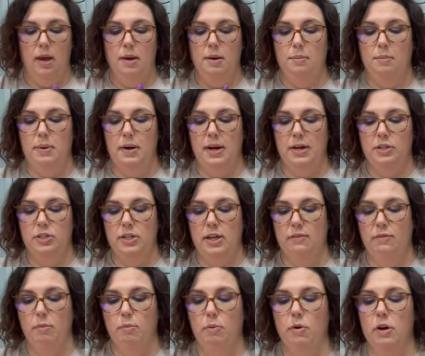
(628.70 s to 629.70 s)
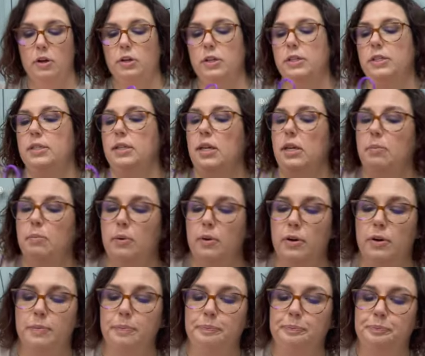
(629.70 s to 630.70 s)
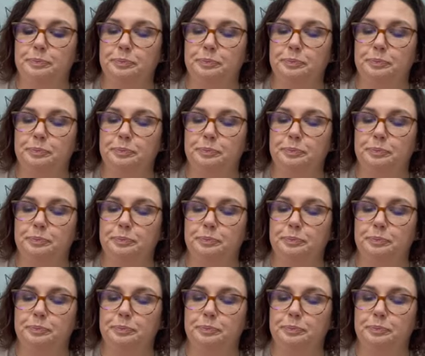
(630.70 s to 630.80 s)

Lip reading: But I just have a progress keeper